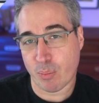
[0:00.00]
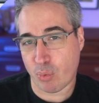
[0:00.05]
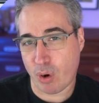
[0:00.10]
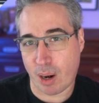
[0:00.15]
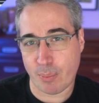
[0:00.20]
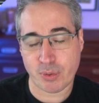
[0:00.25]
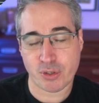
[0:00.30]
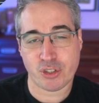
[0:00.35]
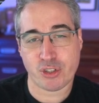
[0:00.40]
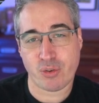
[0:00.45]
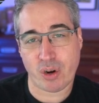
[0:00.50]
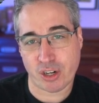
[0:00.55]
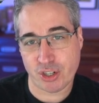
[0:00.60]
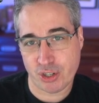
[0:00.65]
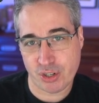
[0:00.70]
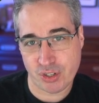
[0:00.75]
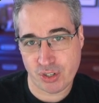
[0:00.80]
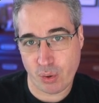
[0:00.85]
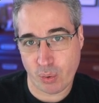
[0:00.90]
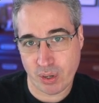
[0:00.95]
proper
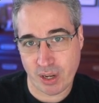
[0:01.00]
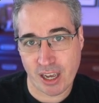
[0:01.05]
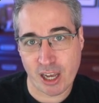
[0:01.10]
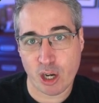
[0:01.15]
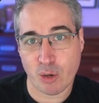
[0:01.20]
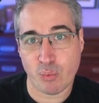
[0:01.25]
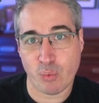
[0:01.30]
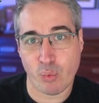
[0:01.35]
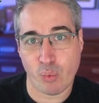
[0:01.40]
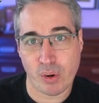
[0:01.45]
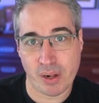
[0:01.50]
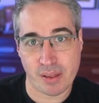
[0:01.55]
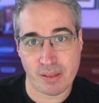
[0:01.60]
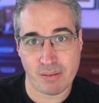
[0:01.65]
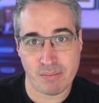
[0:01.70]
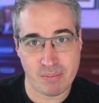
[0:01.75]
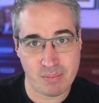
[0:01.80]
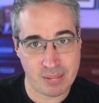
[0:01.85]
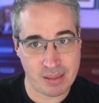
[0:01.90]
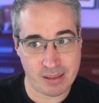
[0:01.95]
structure is going to help
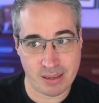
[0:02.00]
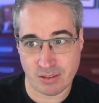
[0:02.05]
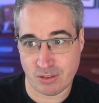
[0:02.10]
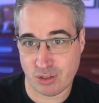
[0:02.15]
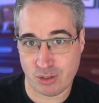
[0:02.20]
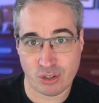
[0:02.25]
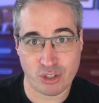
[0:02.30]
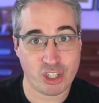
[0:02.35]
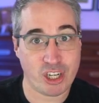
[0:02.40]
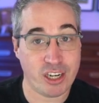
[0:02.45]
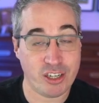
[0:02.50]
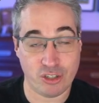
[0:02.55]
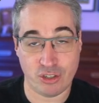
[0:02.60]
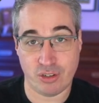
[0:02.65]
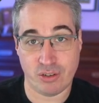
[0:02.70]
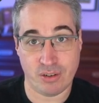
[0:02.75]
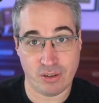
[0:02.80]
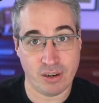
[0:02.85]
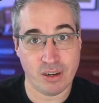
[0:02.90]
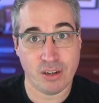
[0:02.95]
with the search
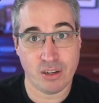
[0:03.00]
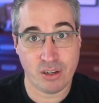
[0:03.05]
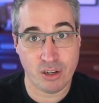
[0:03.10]
engine